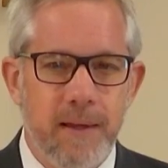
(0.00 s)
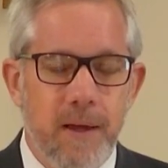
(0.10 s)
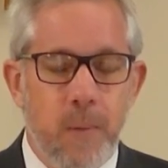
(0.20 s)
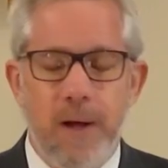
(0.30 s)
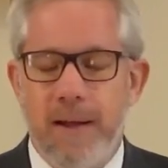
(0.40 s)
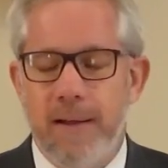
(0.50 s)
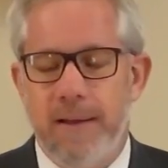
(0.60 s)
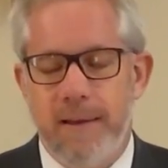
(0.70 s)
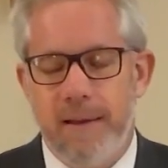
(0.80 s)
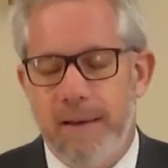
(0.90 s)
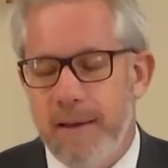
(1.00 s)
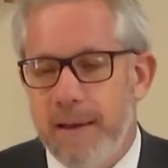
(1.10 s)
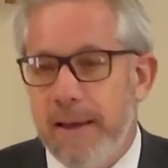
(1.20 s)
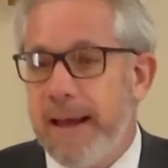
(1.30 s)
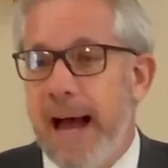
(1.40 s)
Well,
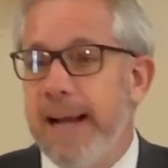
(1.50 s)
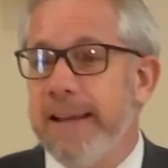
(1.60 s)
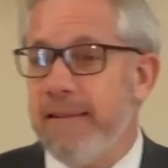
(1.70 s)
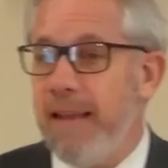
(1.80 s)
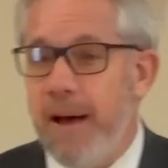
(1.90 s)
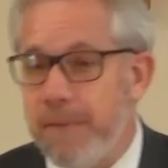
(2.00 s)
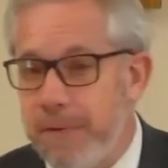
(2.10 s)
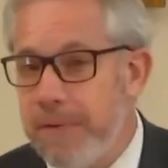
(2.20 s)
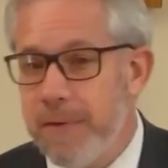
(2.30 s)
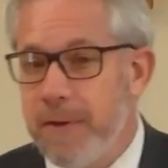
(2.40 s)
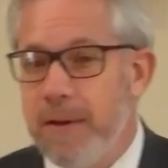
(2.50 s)
God is love.